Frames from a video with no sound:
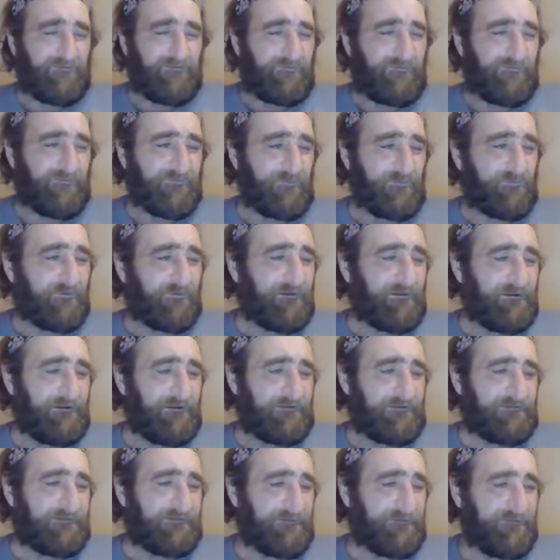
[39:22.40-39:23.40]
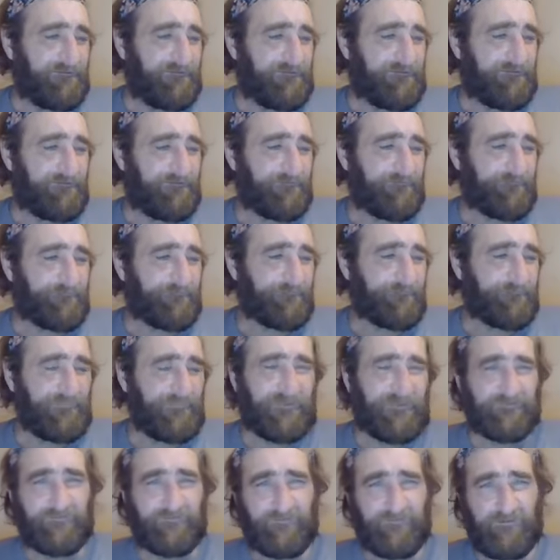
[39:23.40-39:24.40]
So great.
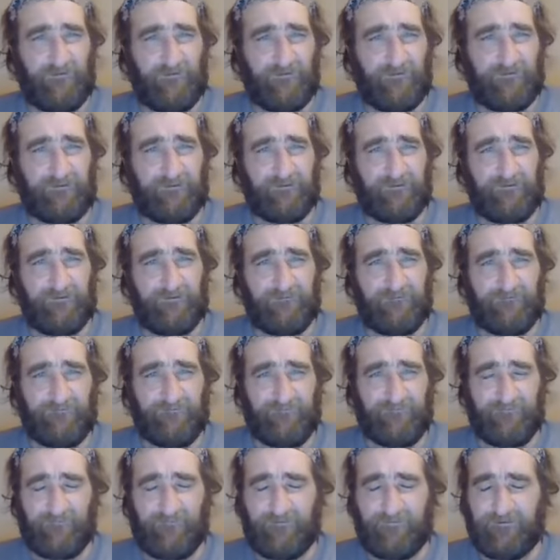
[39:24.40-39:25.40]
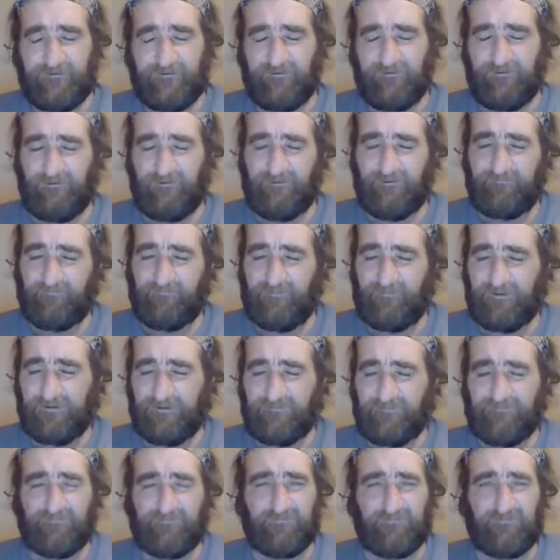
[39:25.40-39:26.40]
That's long enough. 39
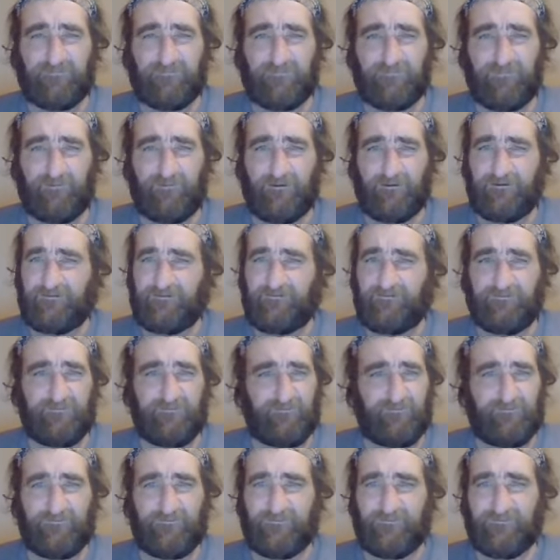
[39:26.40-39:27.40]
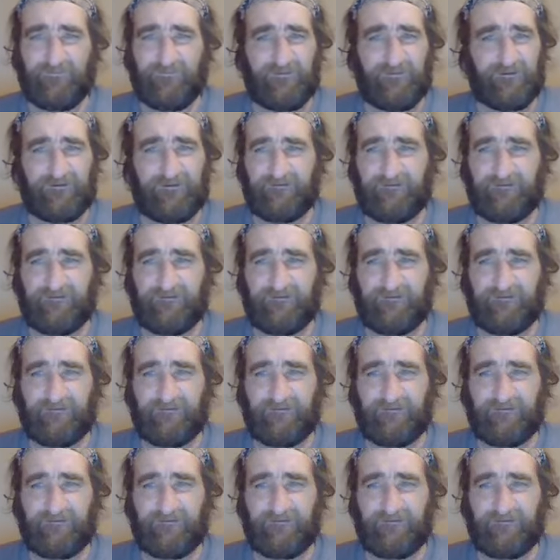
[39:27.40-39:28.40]
minutes and 22 seconds.
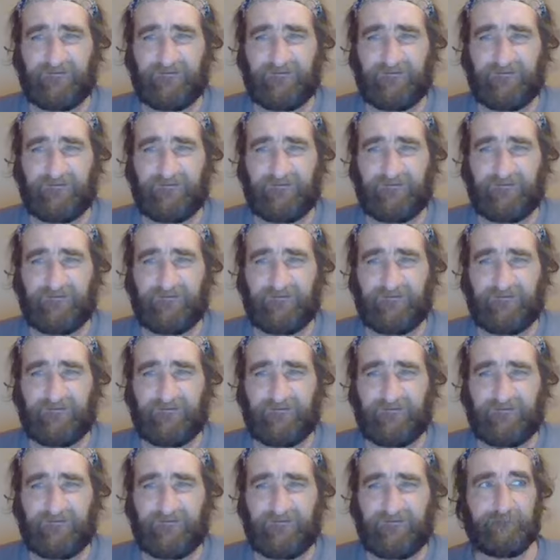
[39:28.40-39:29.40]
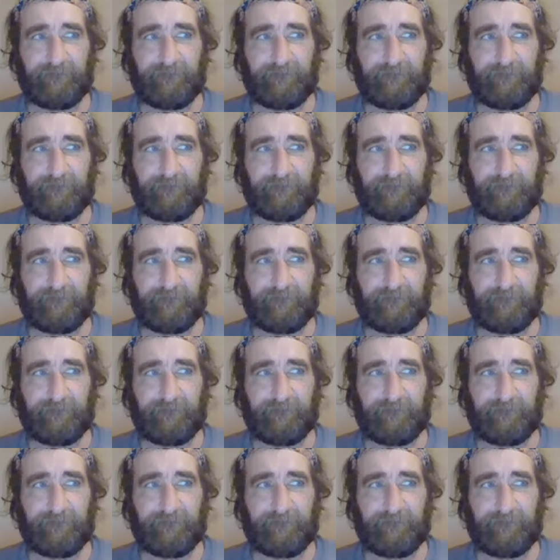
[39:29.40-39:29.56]
Where does time go?